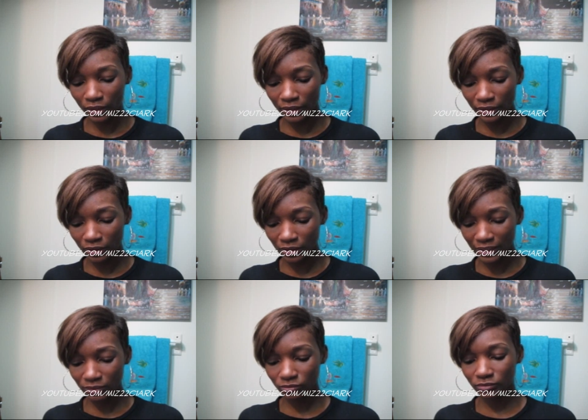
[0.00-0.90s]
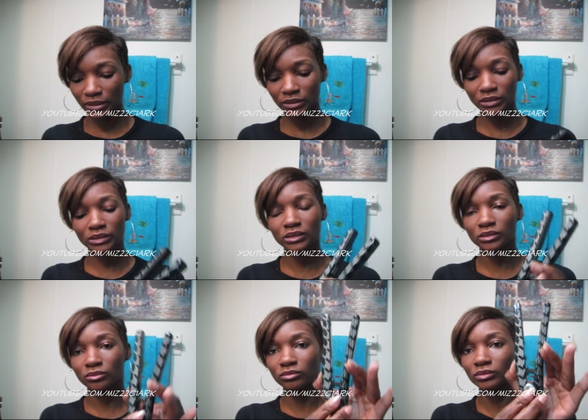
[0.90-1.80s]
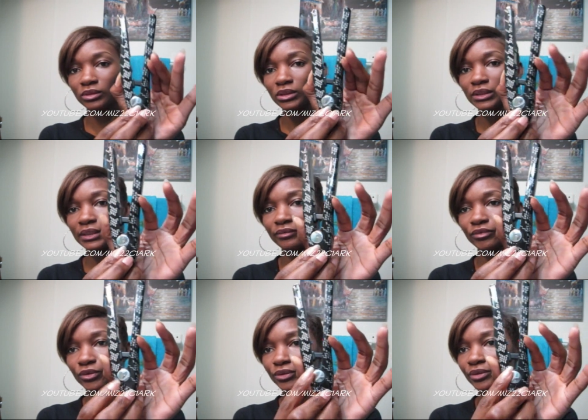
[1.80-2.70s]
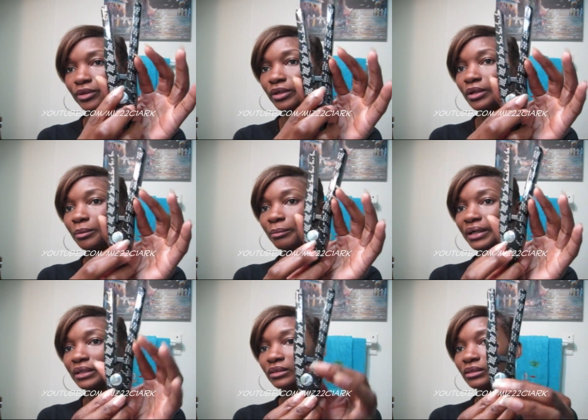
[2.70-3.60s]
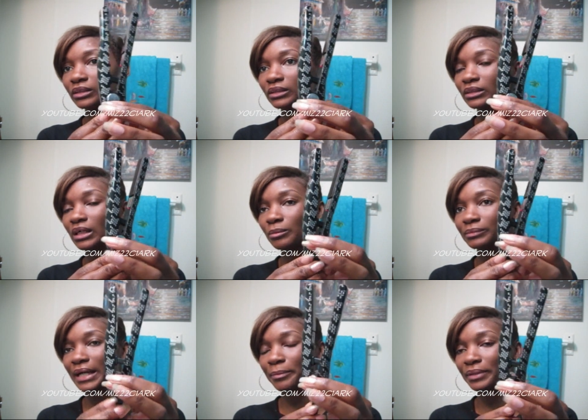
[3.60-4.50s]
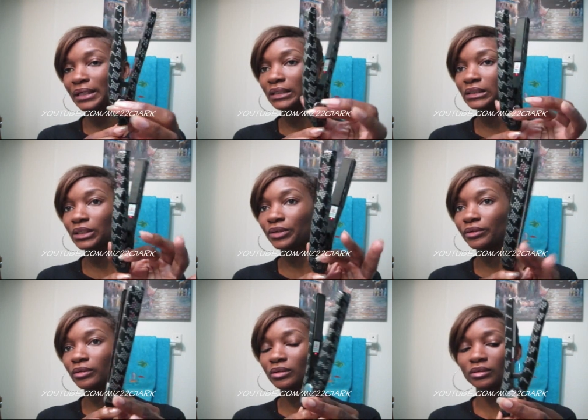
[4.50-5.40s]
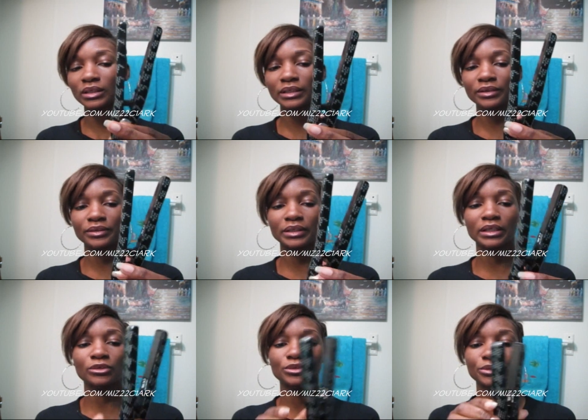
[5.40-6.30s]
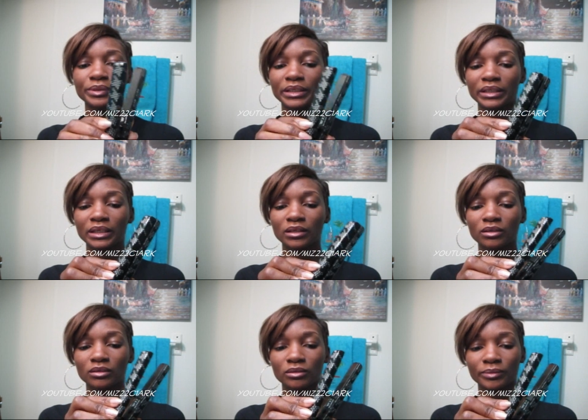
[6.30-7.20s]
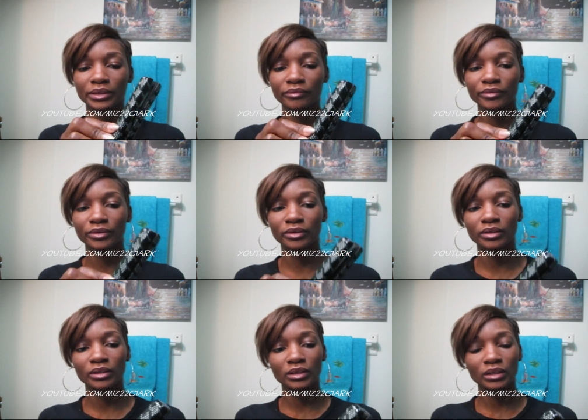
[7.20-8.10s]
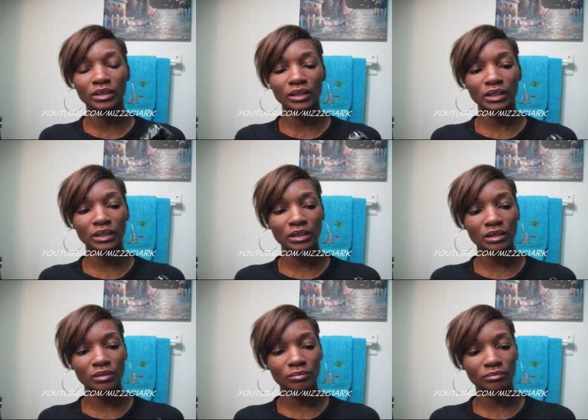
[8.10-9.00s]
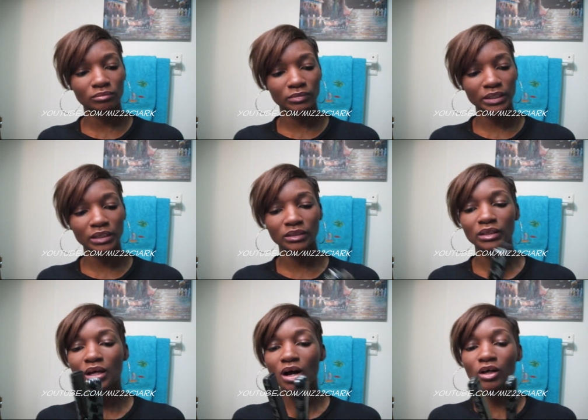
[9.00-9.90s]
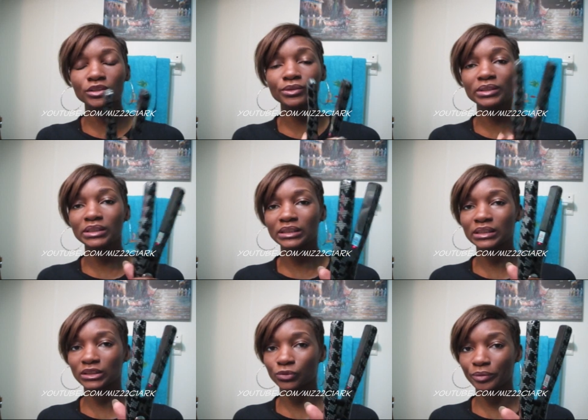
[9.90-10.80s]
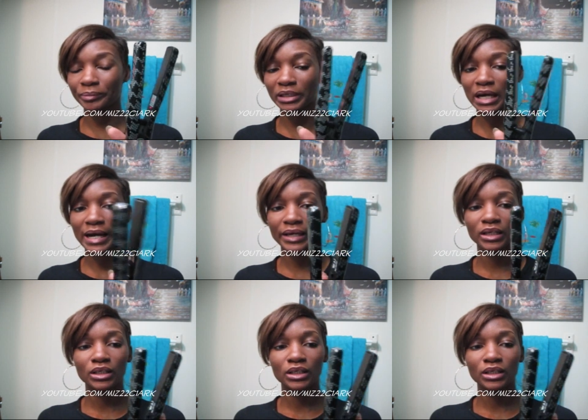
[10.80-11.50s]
yeah, I don't think these little silver button look um type things here. They they don't do anything or whatever. And um yeah. Also this is extremely hot.